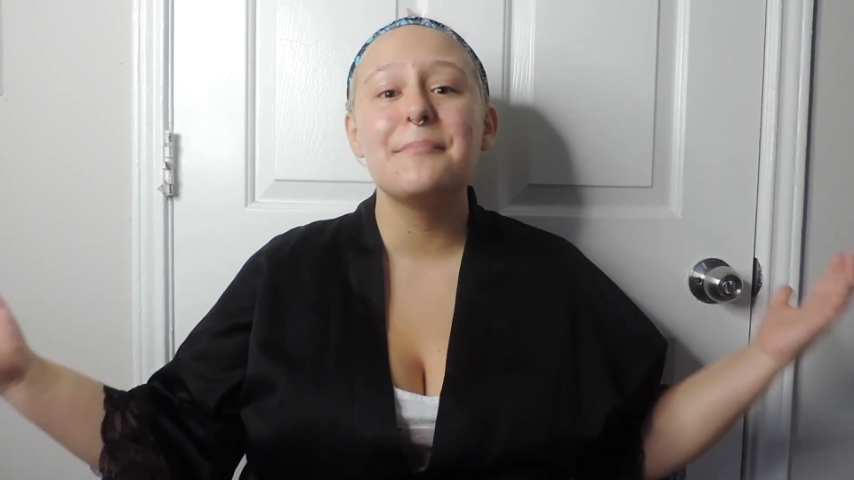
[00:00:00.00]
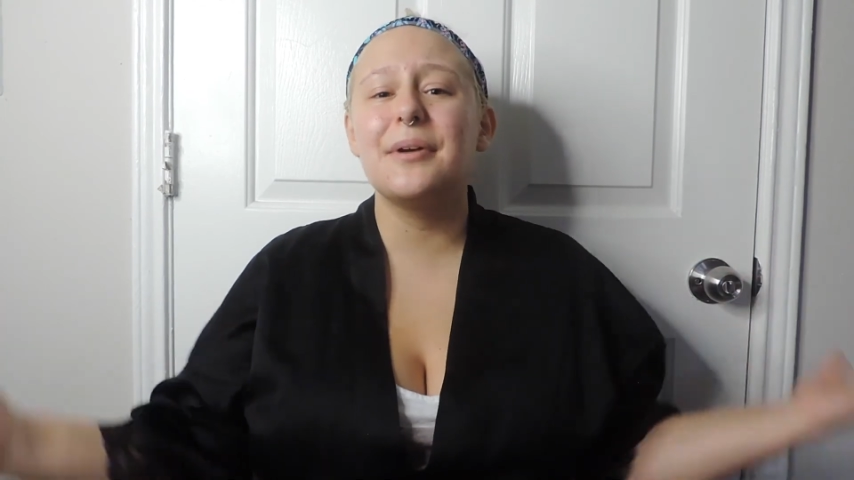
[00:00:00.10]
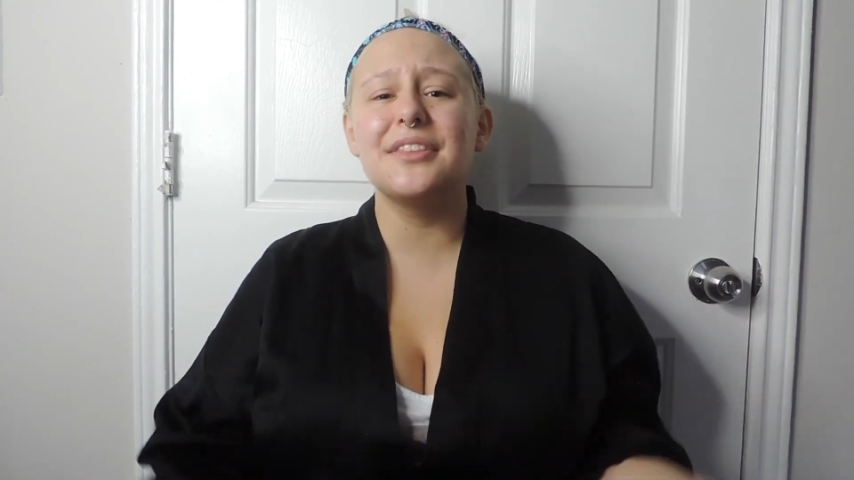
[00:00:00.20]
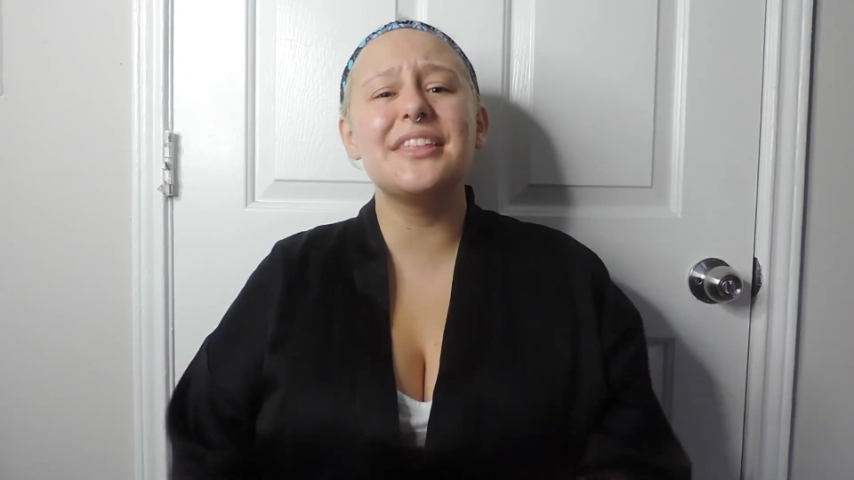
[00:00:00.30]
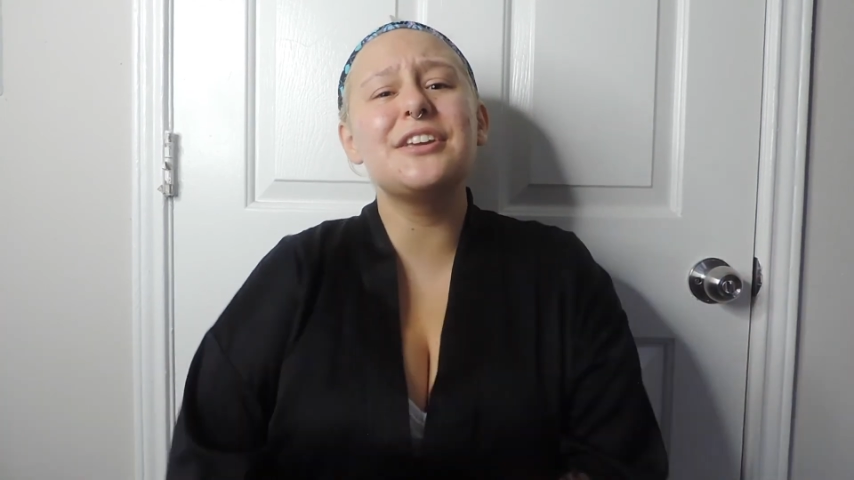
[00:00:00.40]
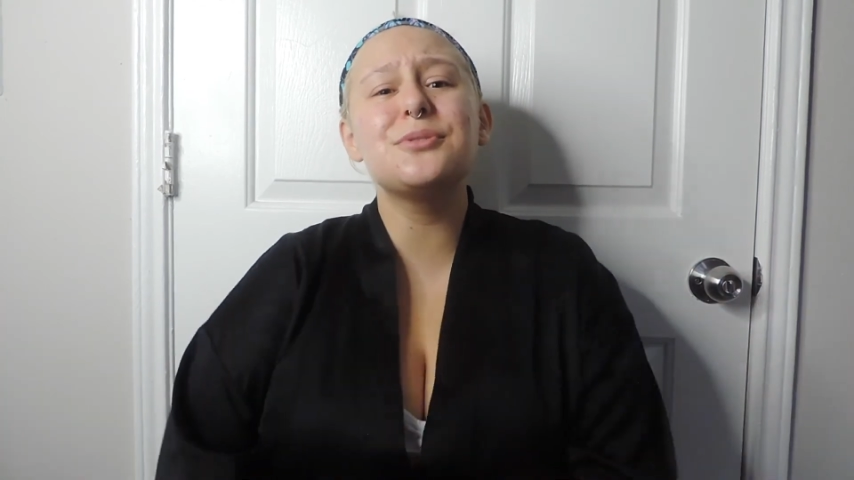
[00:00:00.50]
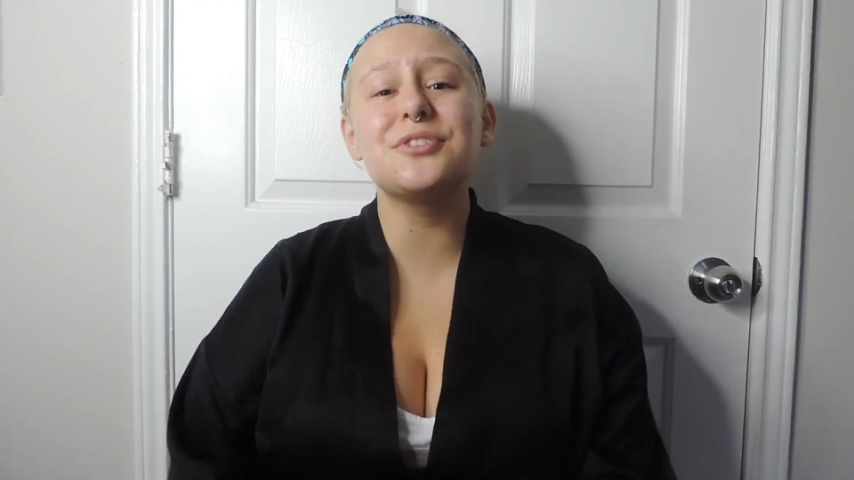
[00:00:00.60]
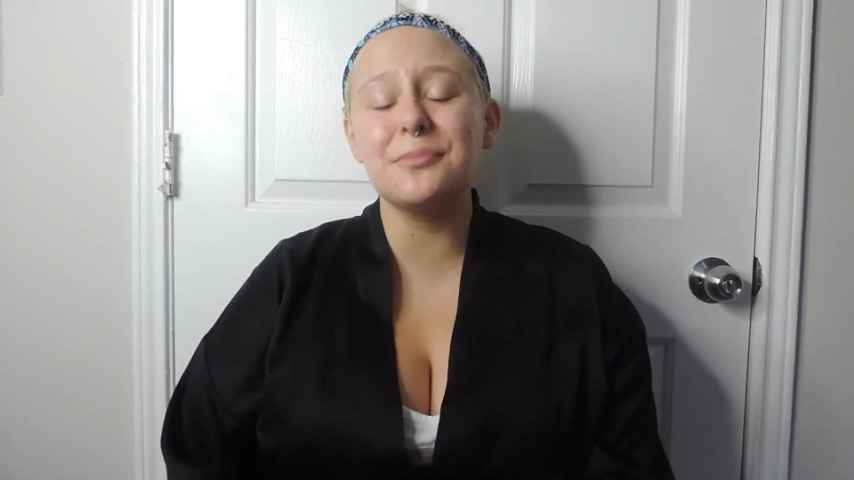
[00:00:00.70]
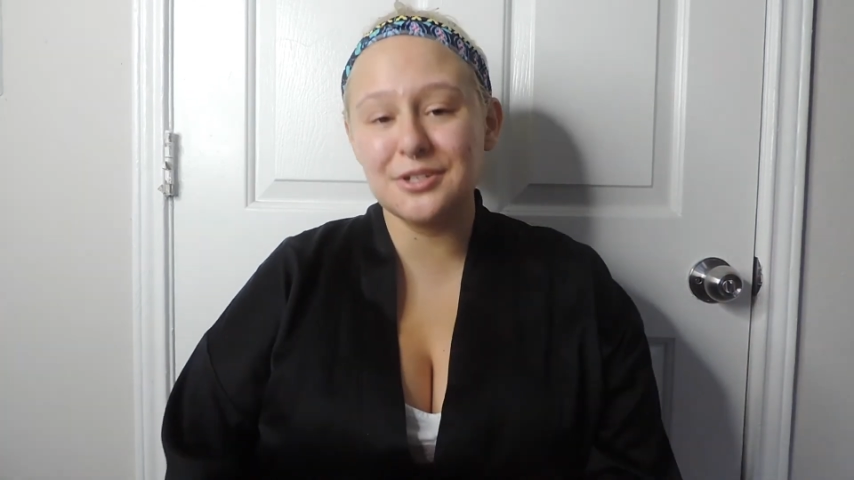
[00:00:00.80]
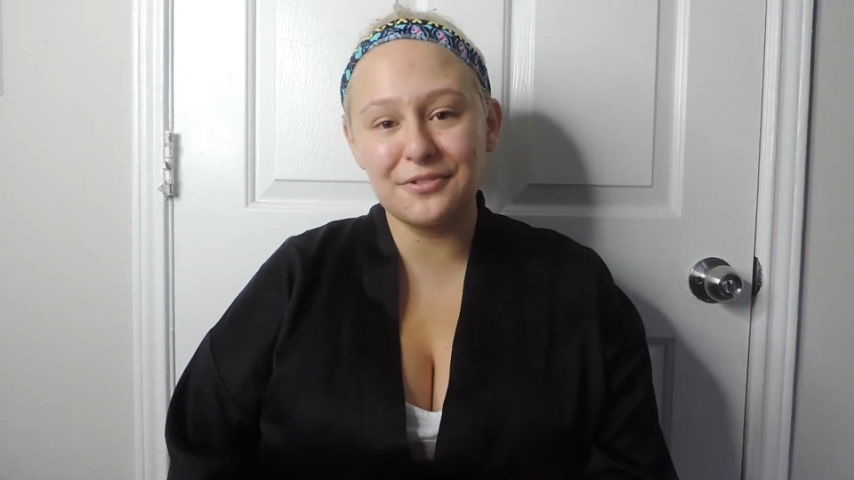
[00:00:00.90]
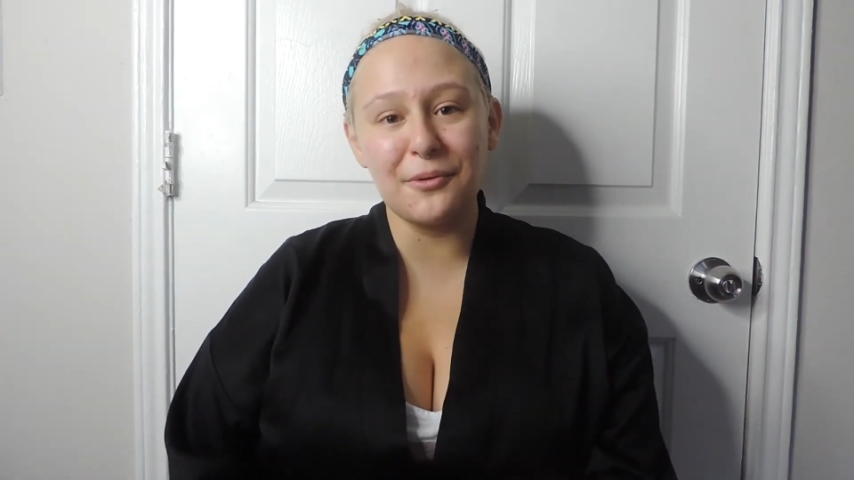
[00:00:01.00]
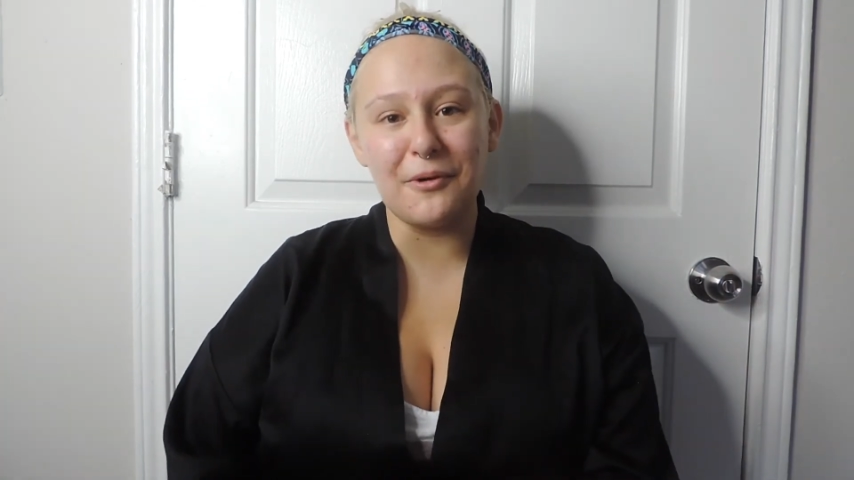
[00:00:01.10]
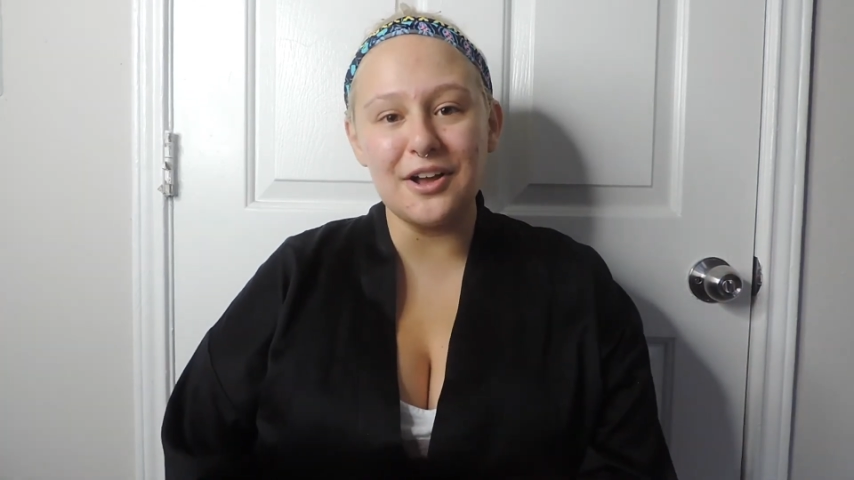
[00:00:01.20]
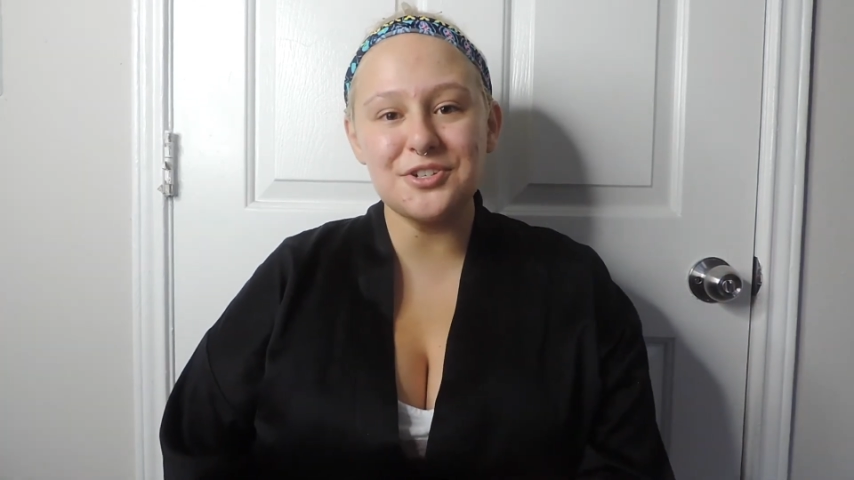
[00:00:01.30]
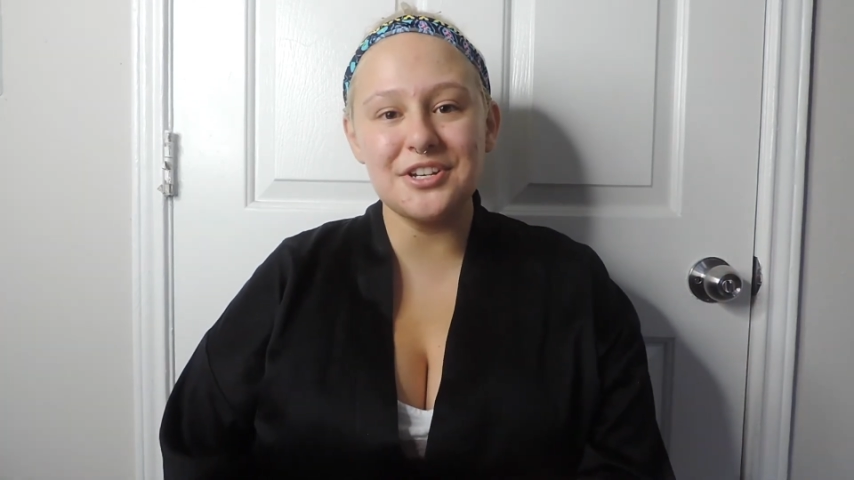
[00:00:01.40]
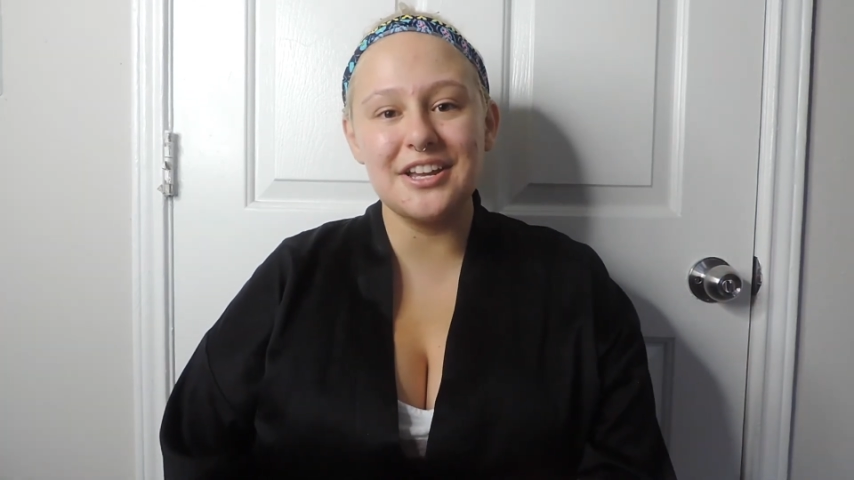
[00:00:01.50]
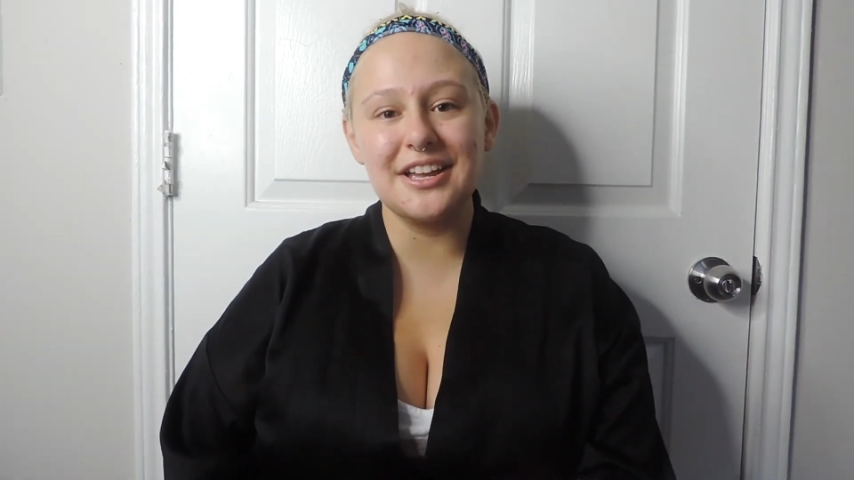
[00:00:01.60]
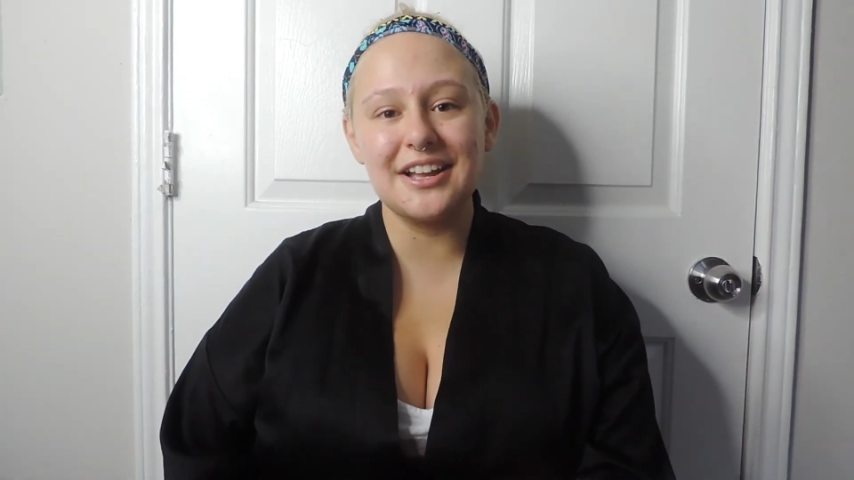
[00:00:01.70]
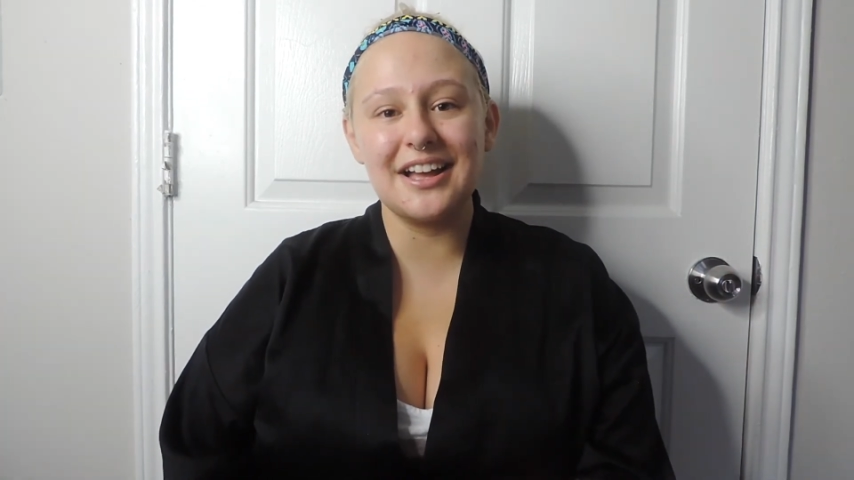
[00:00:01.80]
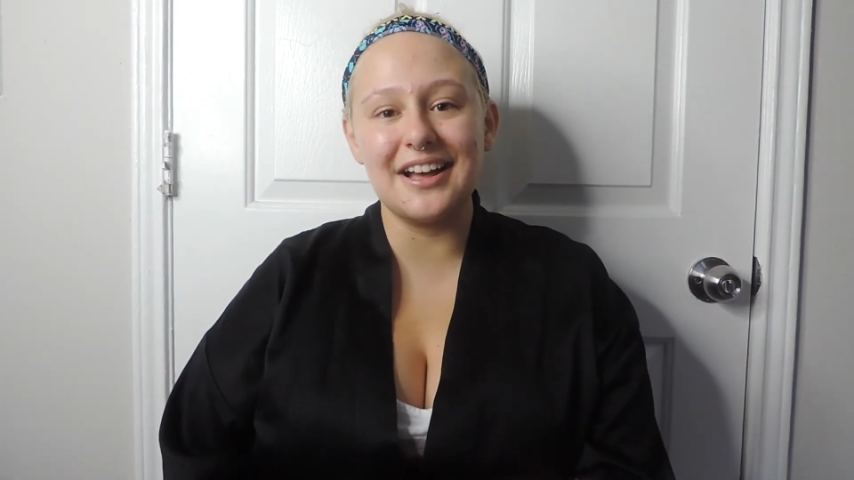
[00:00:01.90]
But thank you so much for watching.